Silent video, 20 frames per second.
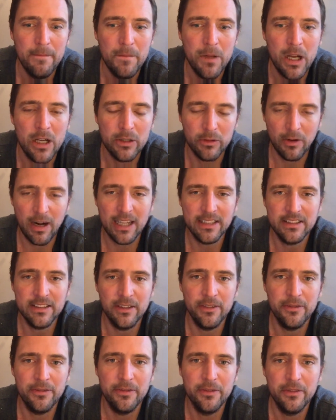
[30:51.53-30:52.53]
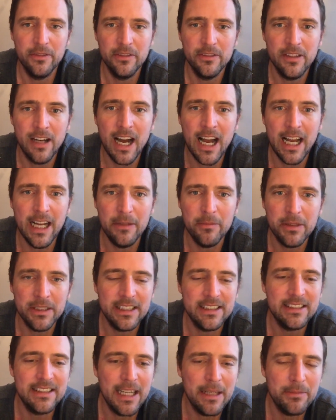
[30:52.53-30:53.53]
aggressive line, but at the
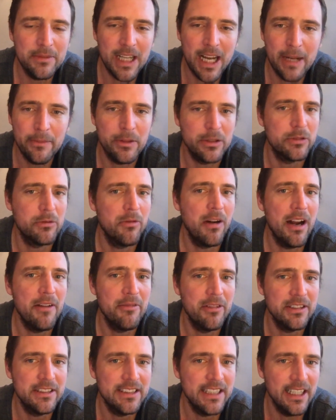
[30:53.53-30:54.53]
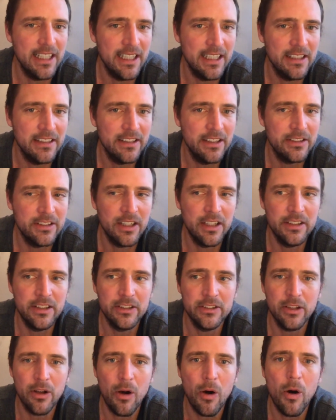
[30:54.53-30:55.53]
same time, there's reverence in it. There's a
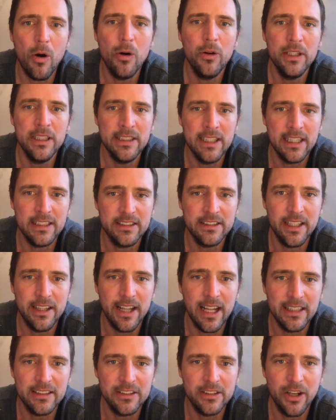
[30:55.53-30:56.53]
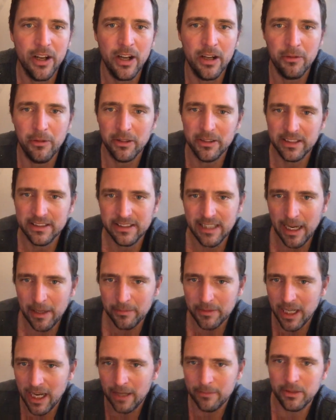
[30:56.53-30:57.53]
there's a holiness to that song. Well, at the same
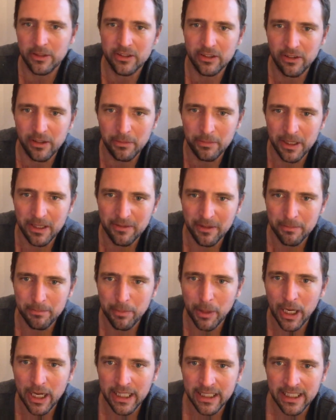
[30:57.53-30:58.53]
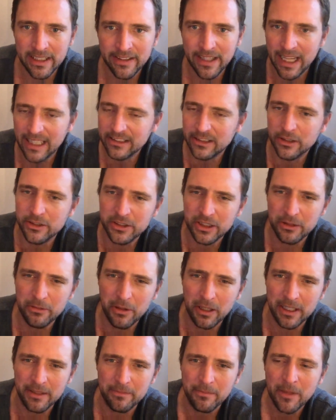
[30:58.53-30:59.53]
time, there's a little bit of a bite, and that's usually
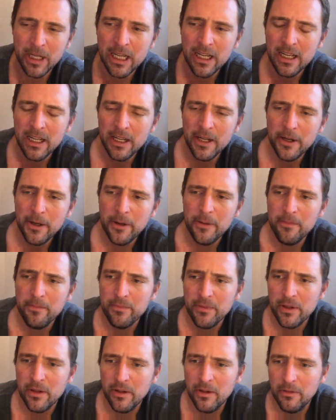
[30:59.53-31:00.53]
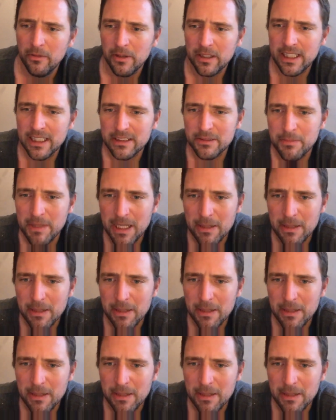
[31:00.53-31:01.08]
what what gets me